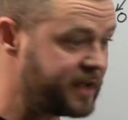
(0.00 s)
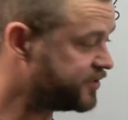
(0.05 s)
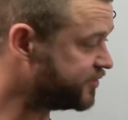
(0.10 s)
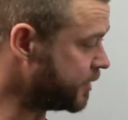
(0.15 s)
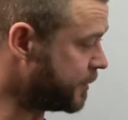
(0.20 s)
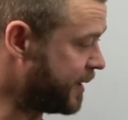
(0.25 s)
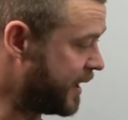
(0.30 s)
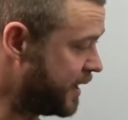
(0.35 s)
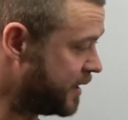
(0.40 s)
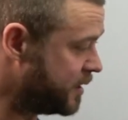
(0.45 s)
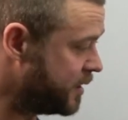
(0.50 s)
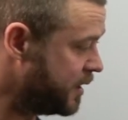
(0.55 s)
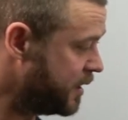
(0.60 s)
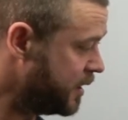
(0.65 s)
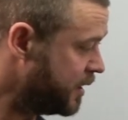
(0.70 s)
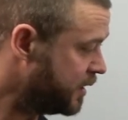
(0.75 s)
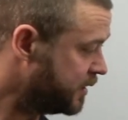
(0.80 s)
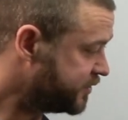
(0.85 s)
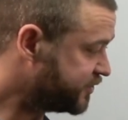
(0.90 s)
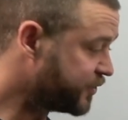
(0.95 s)
a sub n
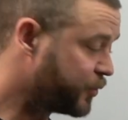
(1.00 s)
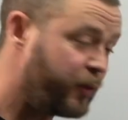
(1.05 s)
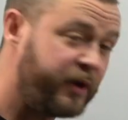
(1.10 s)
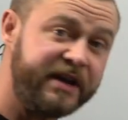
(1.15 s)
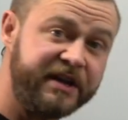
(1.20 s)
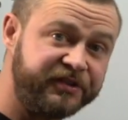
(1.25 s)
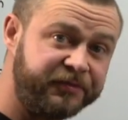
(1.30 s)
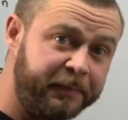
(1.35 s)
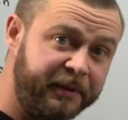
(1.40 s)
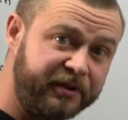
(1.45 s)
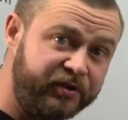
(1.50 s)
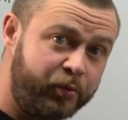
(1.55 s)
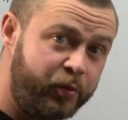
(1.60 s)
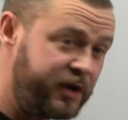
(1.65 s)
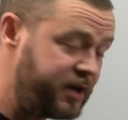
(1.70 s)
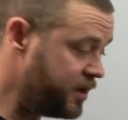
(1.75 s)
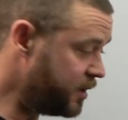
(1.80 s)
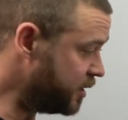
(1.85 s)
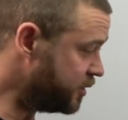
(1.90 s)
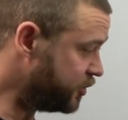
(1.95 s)
squeezed
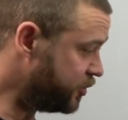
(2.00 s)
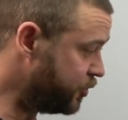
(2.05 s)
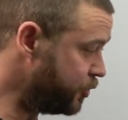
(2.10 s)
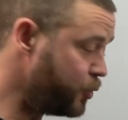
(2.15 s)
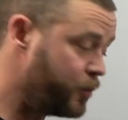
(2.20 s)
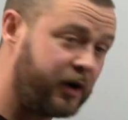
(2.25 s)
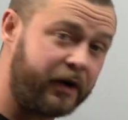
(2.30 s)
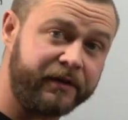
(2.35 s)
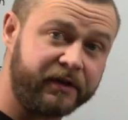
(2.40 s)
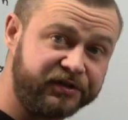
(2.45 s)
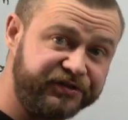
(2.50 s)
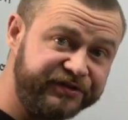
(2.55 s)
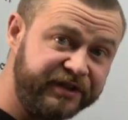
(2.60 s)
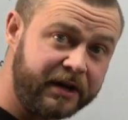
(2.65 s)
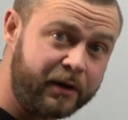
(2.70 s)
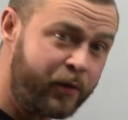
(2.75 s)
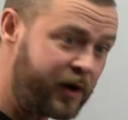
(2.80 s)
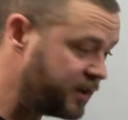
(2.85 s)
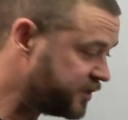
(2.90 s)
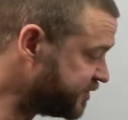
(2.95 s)
between two other
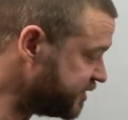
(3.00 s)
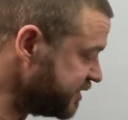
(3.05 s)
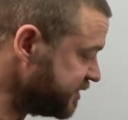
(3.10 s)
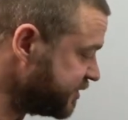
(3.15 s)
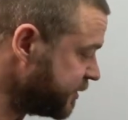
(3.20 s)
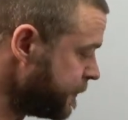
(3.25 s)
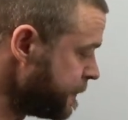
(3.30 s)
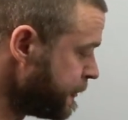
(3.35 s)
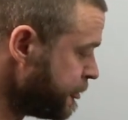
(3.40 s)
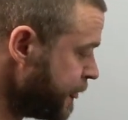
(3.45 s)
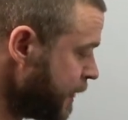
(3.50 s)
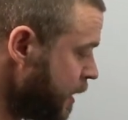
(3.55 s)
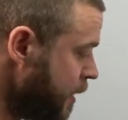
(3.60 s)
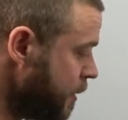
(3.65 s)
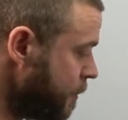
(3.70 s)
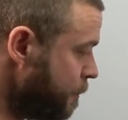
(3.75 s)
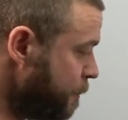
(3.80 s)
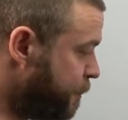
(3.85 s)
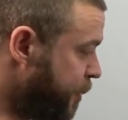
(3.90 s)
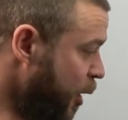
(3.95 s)
sequences,
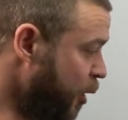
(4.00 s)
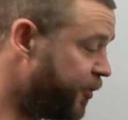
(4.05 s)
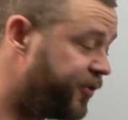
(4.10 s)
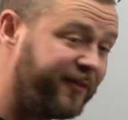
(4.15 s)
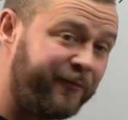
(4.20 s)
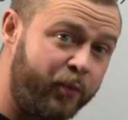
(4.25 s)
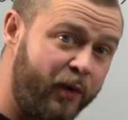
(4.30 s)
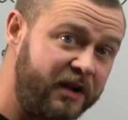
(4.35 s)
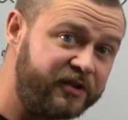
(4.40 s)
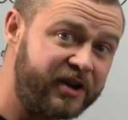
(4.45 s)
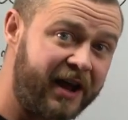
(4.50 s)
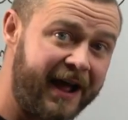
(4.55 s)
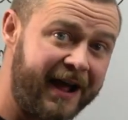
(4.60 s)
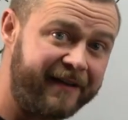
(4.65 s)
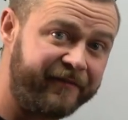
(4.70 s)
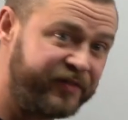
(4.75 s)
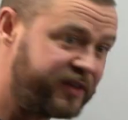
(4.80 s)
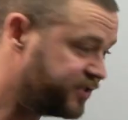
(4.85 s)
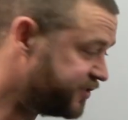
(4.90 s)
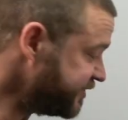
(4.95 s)
both of which
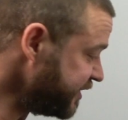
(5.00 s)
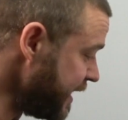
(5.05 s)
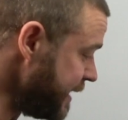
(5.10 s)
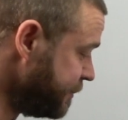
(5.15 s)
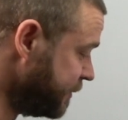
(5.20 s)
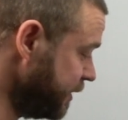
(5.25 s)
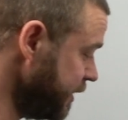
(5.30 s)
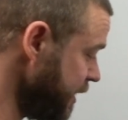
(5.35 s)
have the same